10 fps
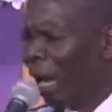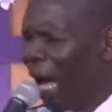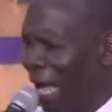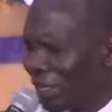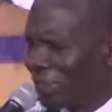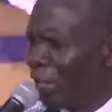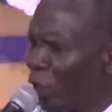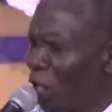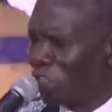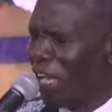I said
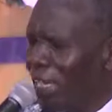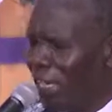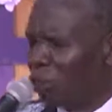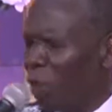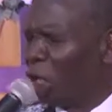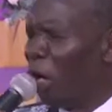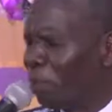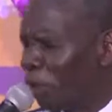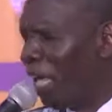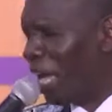those ladies will
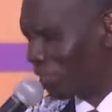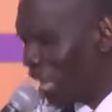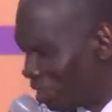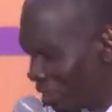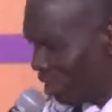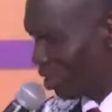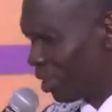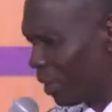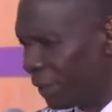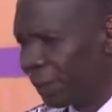come to their senses.
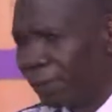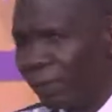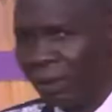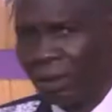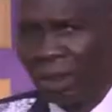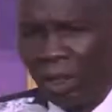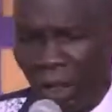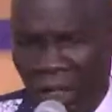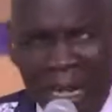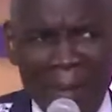
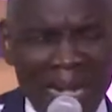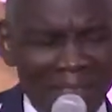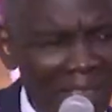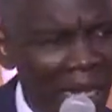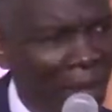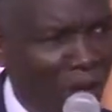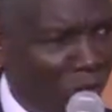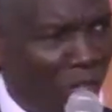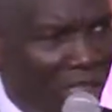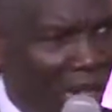In the mighty name of Jesus.